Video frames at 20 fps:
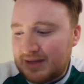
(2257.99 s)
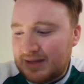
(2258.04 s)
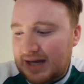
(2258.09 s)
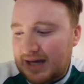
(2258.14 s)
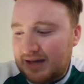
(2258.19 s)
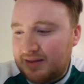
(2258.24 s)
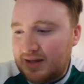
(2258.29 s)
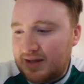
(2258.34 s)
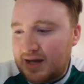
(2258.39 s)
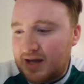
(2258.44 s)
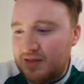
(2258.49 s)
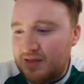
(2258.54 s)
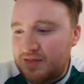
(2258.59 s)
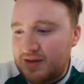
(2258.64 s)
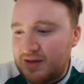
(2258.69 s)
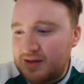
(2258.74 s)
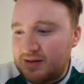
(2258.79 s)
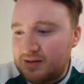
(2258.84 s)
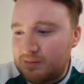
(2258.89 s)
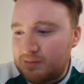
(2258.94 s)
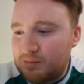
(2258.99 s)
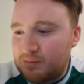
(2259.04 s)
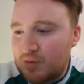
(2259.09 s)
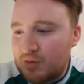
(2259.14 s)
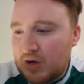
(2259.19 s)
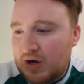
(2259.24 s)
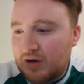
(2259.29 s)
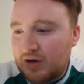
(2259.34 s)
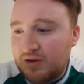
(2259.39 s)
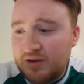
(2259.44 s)
I think I think
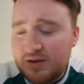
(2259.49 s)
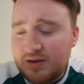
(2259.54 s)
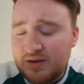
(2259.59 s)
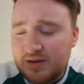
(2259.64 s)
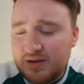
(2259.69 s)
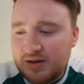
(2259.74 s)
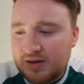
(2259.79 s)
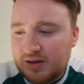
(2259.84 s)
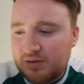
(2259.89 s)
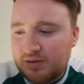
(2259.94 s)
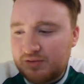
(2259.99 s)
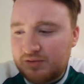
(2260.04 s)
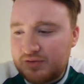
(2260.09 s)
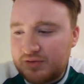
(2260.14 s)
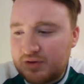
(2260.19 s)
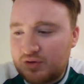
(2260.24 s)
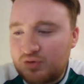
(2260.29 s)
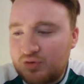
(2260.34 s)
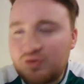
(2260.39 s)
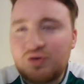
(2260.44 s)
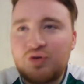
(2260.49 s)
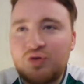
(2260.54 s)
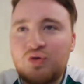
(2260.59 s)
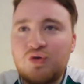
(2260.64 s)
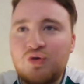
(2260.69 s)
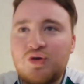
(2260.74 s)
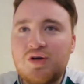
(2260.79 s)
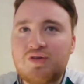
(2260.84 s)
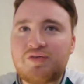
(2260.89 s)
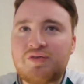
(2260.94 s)
other than the cup, the, the two
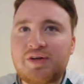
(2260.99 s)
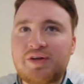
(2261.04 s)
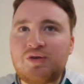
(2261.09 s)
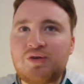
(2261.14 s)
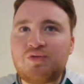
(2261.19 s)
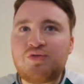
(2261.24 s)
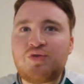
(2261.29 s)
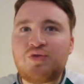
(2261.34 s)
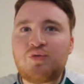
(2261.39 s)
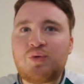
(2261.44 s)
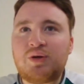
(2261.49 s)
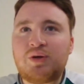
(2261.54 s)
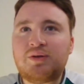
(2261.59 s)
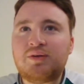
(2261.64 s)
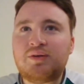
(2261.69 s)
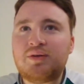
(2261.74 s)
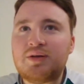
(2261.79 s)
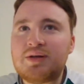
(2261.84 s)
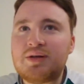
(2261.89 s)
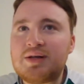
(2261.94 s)
cup finals of one,